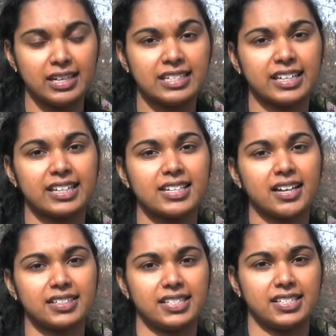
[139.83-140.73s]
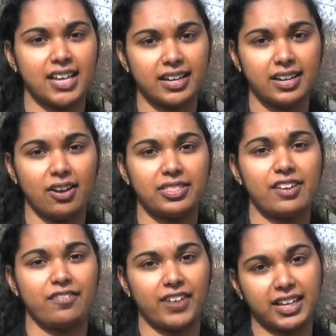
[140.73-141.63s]
to conduct a study on the
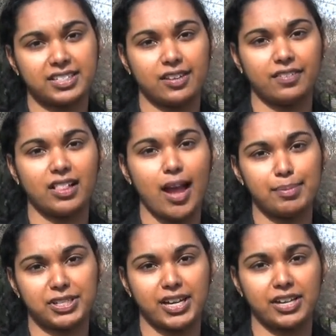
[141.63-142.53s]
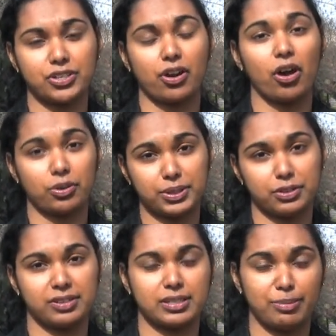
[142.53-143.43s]
effects of climate change on Ottawa
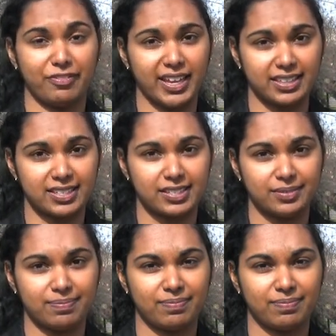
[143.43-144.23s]
tourism events.